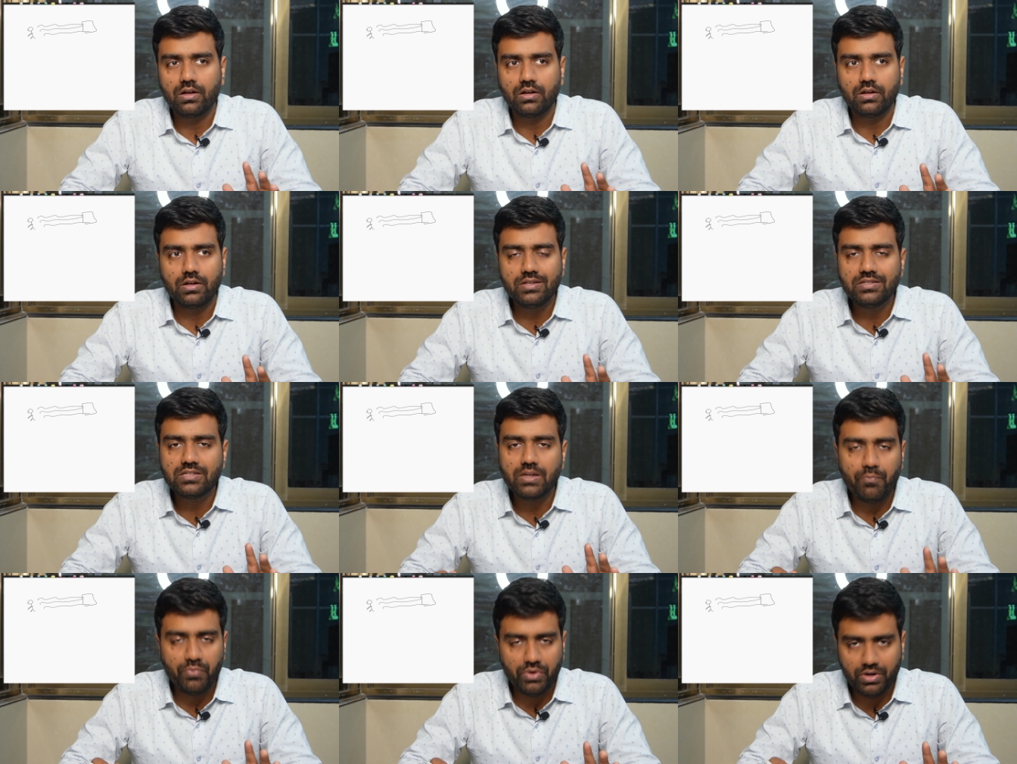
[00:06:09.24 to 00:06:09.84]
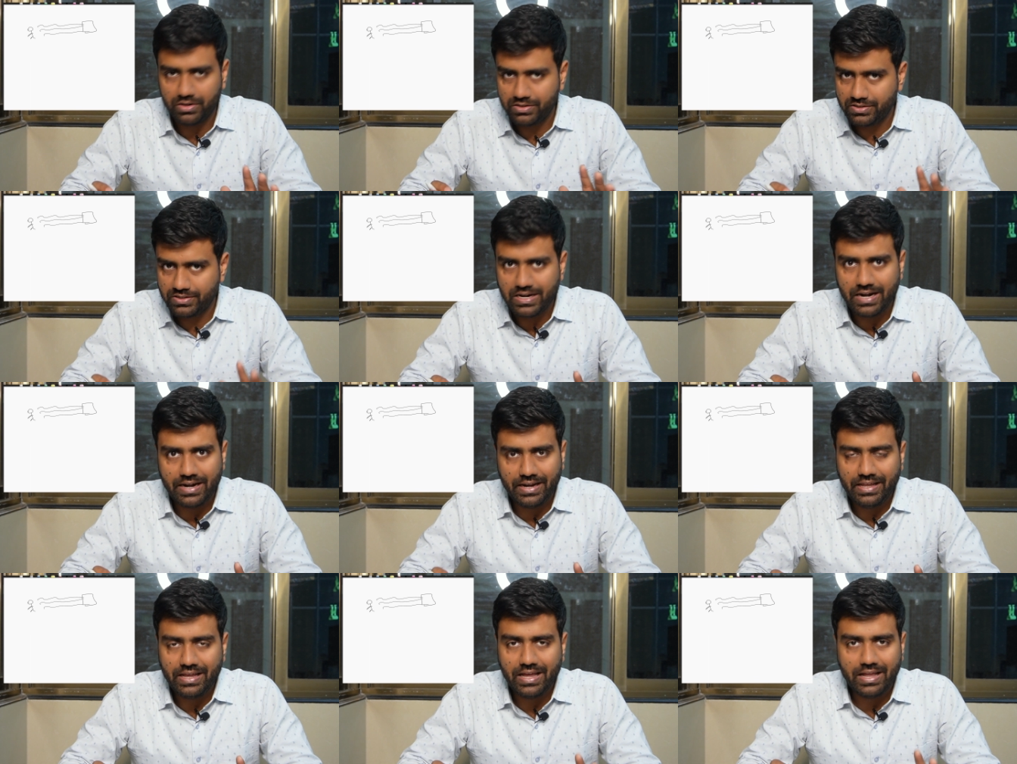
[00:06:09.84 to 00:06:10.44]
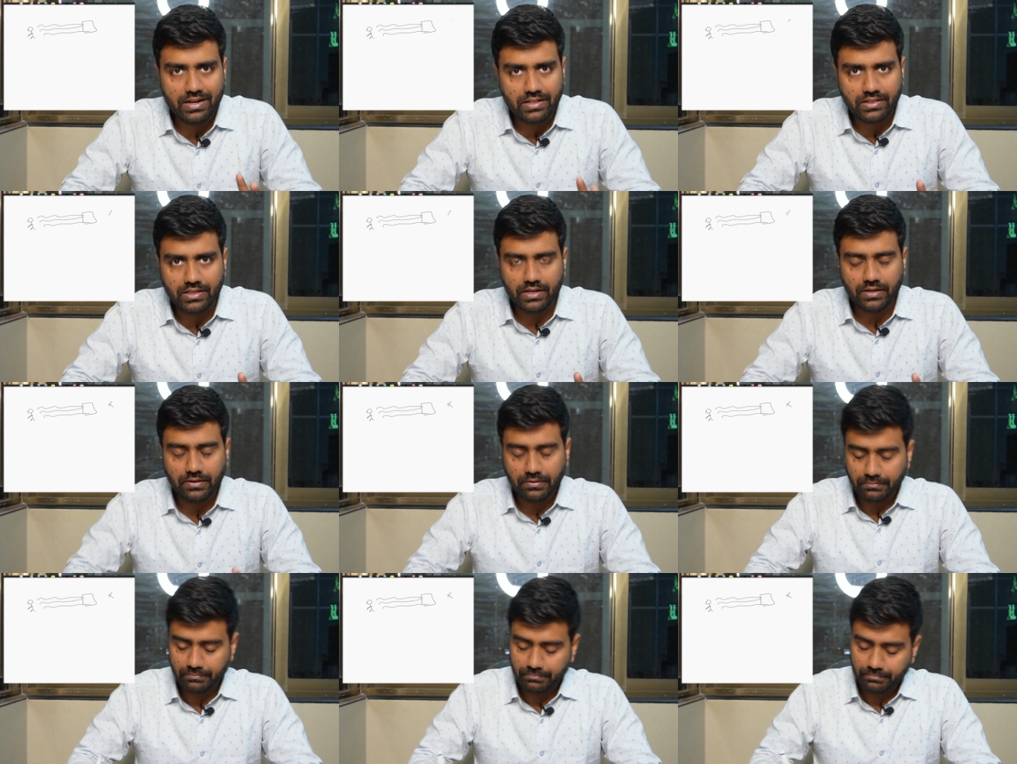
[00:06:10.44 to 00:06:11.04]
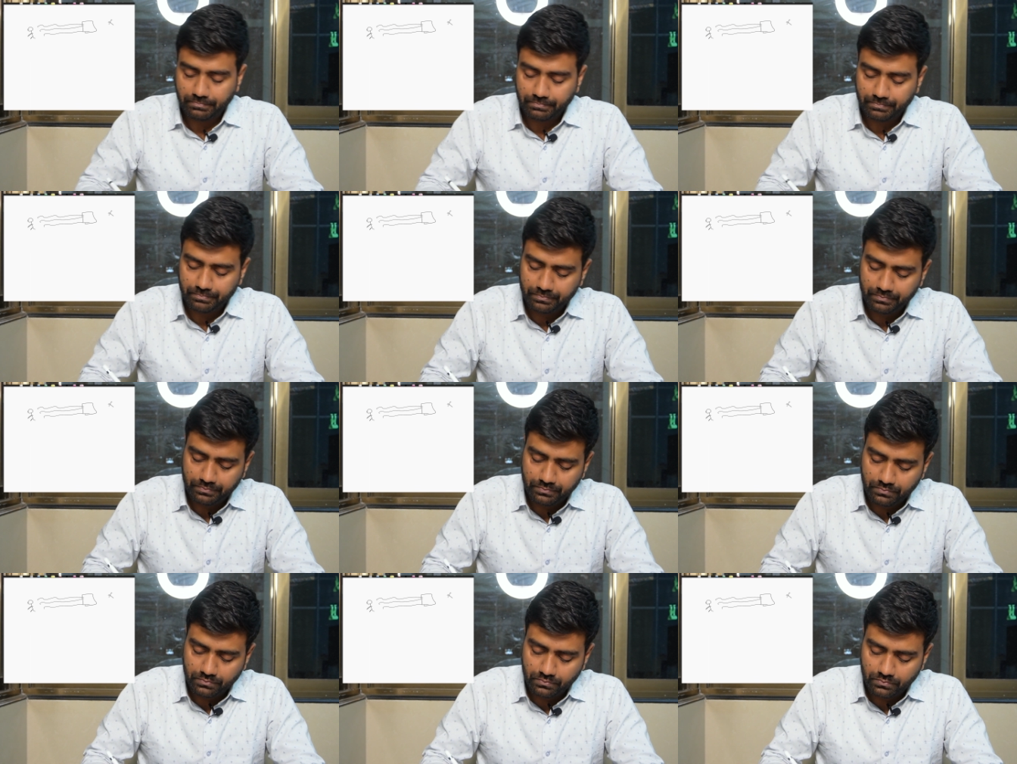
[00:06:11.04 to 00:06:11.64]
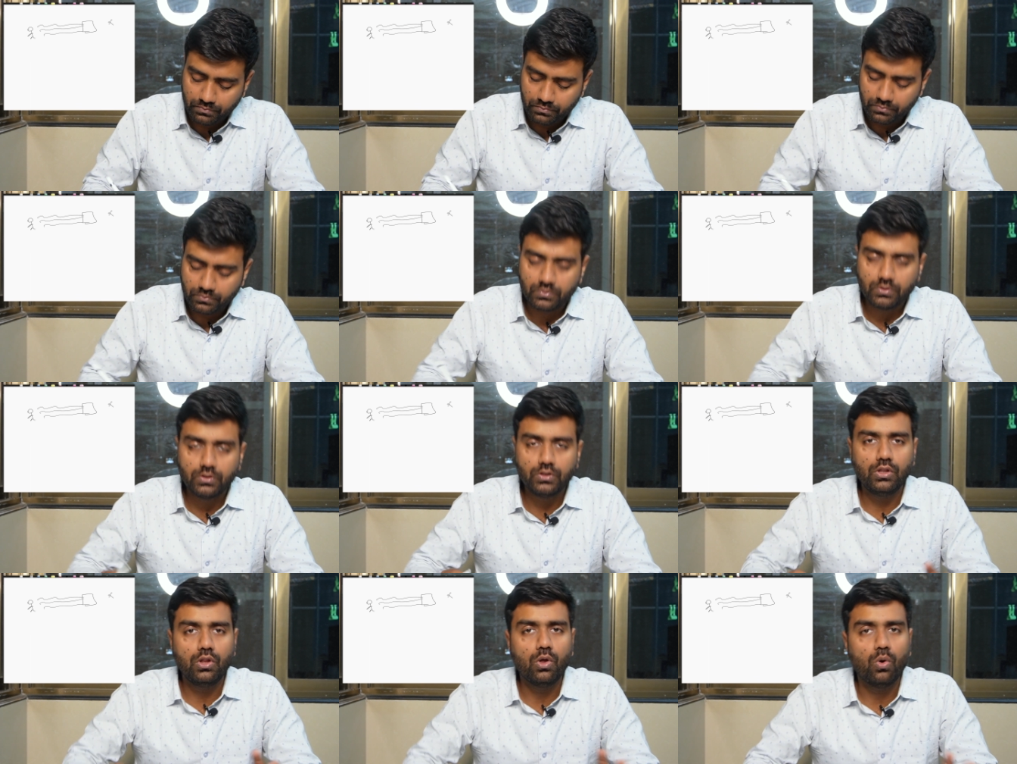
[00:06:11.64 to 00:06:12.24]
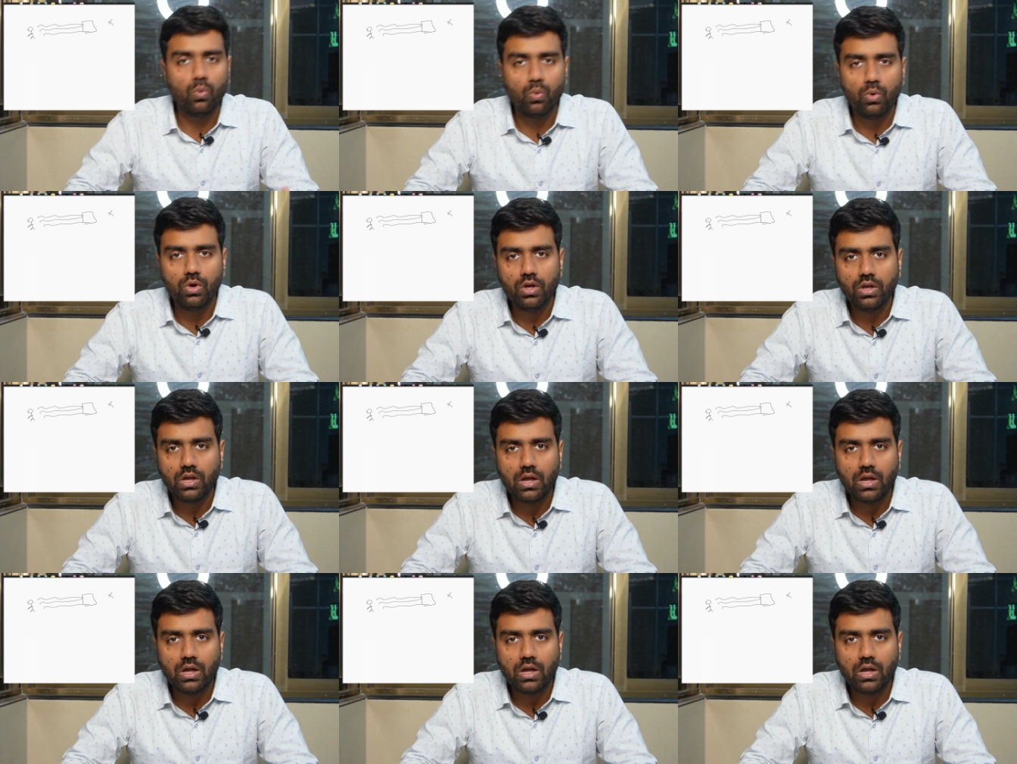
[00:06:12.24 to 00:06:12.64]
Is computer understanding anything? No,